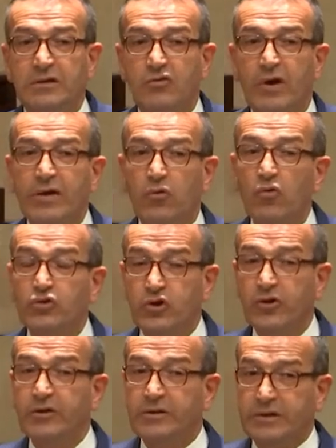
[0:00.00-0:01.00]
a great
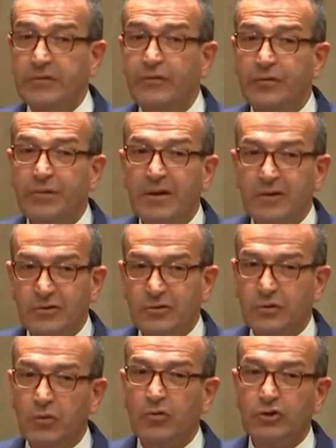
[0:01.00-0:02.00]
alternative to
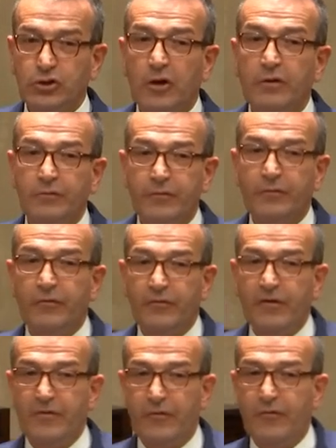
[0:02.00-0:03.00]
the Royal Show
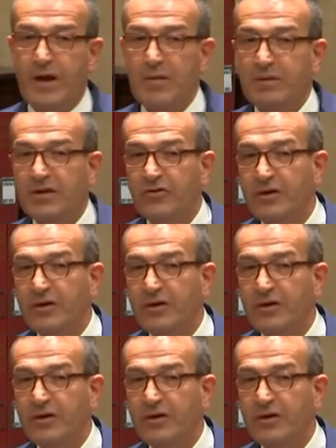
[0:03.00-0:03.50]
for families.